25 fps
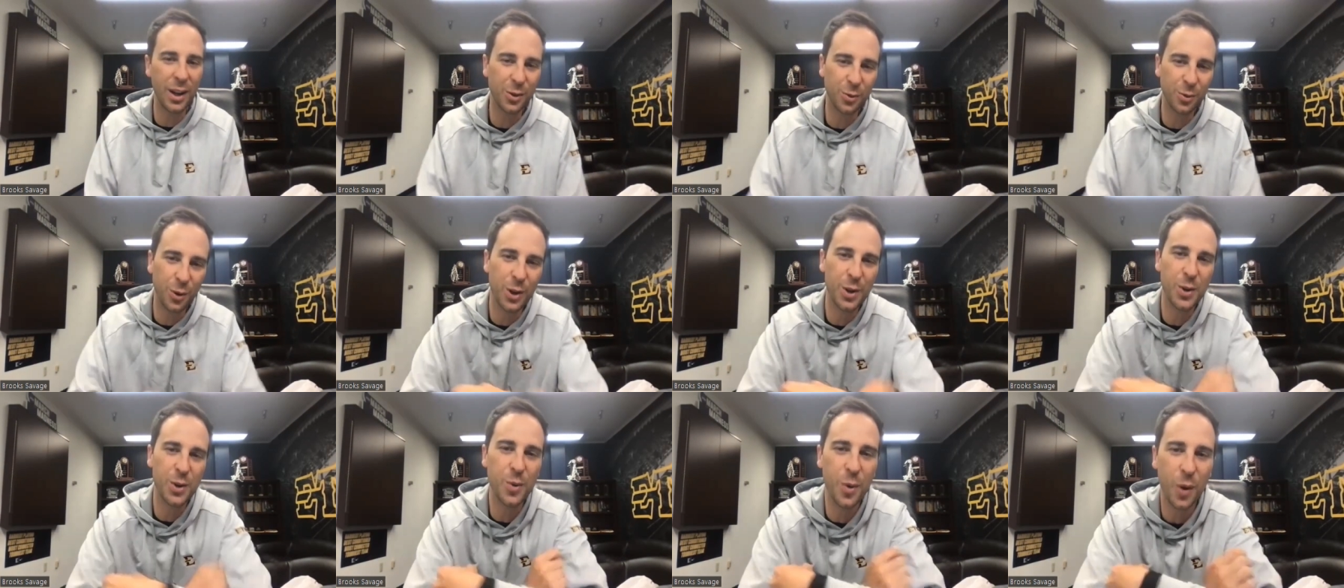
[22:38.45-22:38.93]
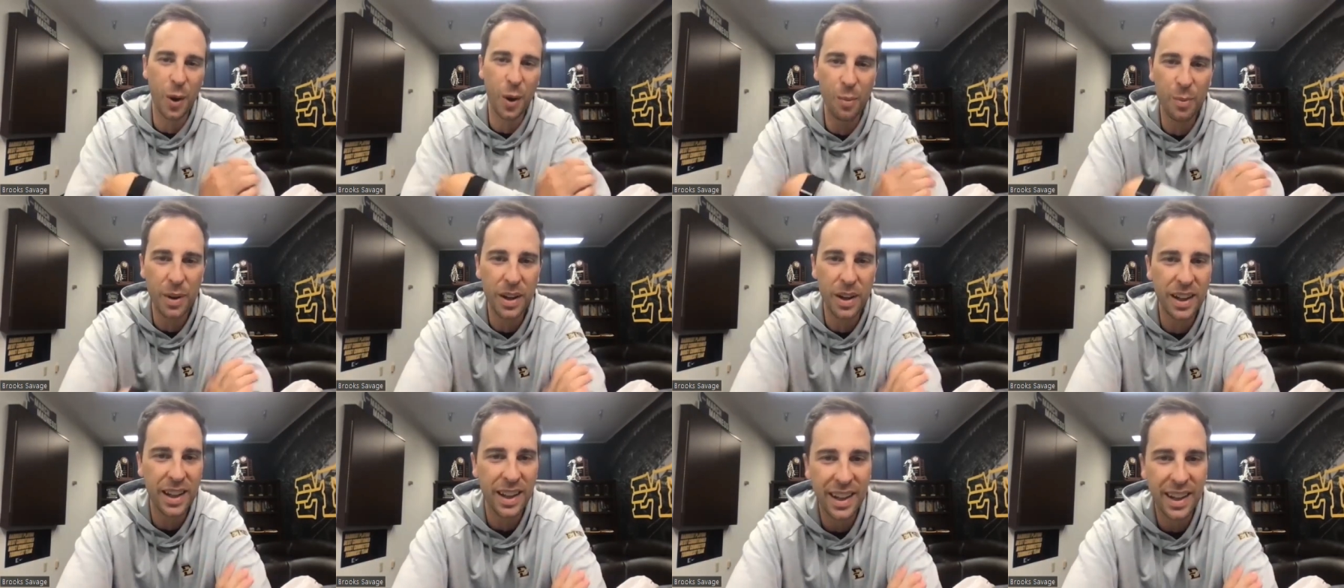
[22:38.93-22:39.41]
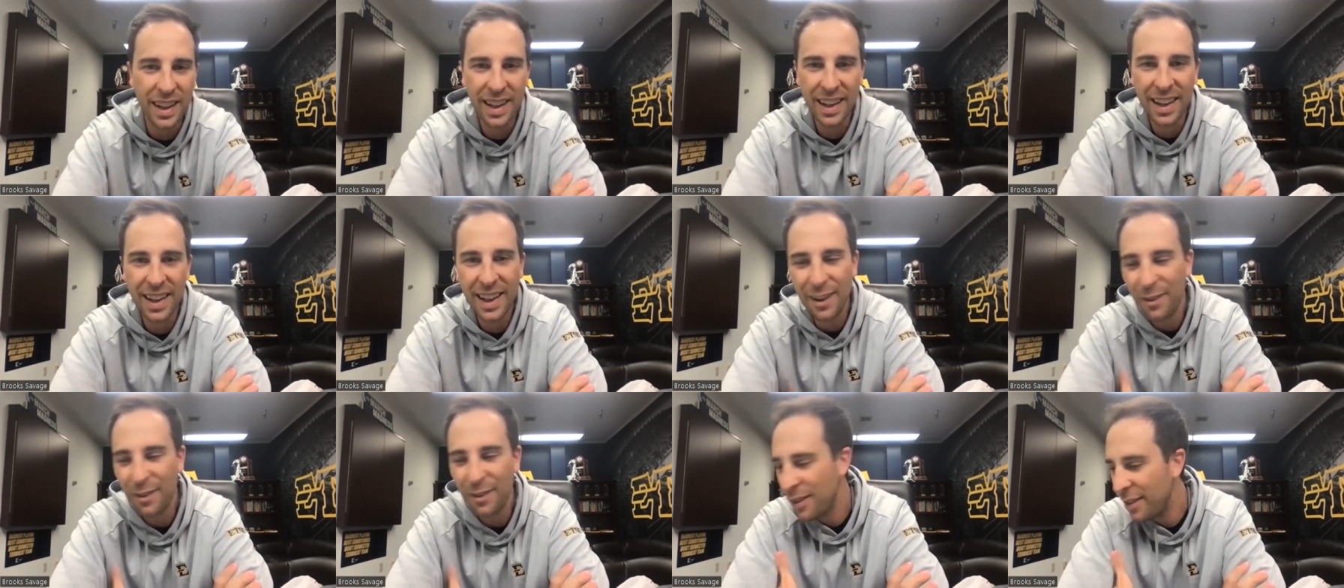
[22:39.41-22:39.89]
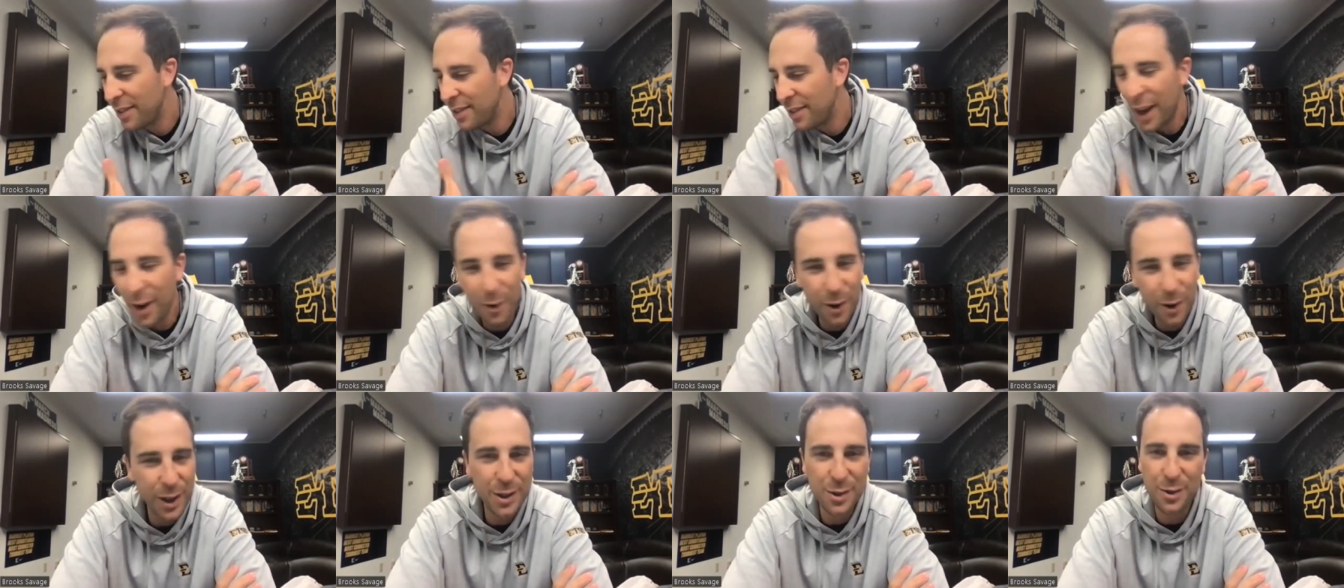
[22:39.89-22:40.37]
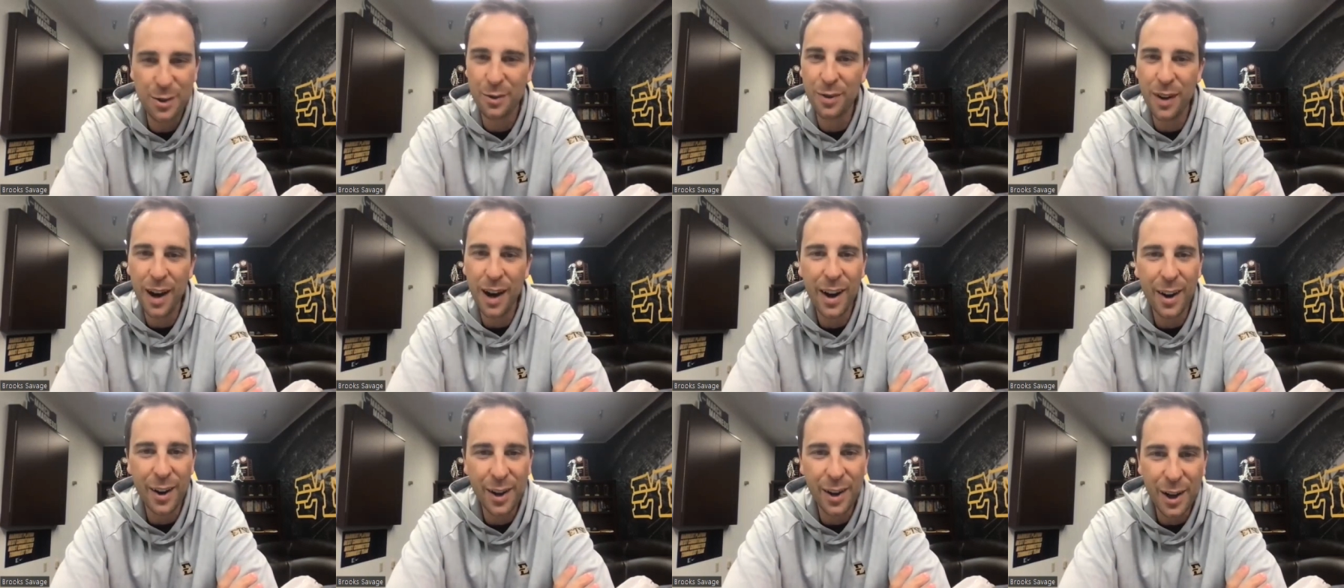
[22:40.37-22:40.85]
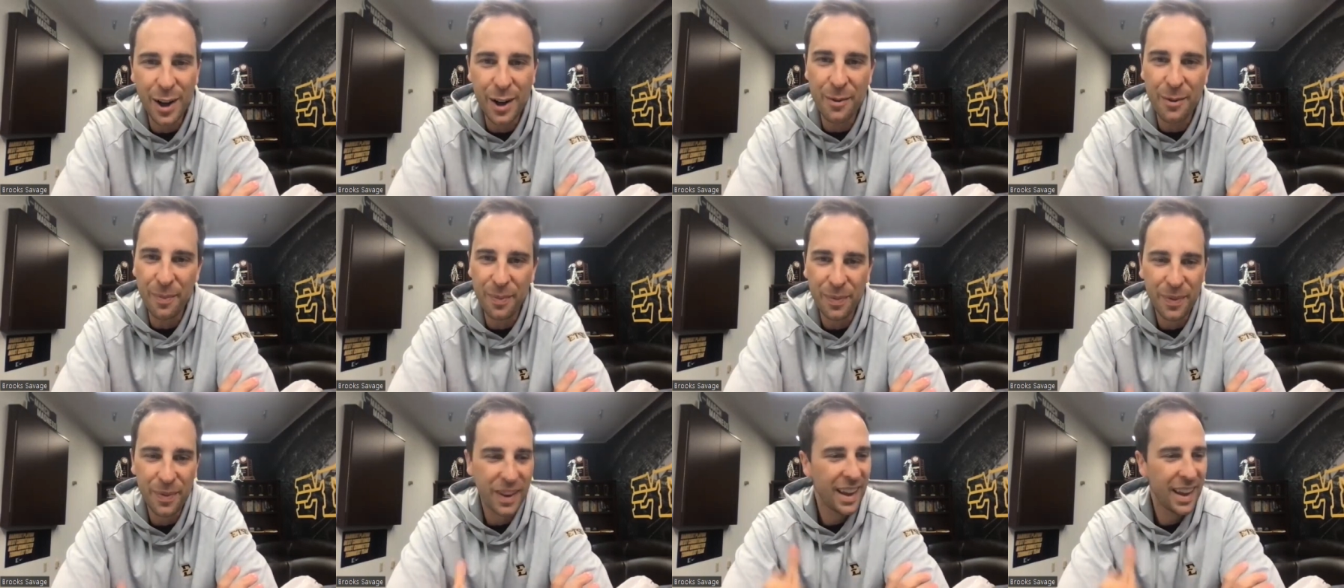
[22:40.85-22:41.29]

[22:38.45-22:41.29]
that's where you want to be if that don't get you fired up,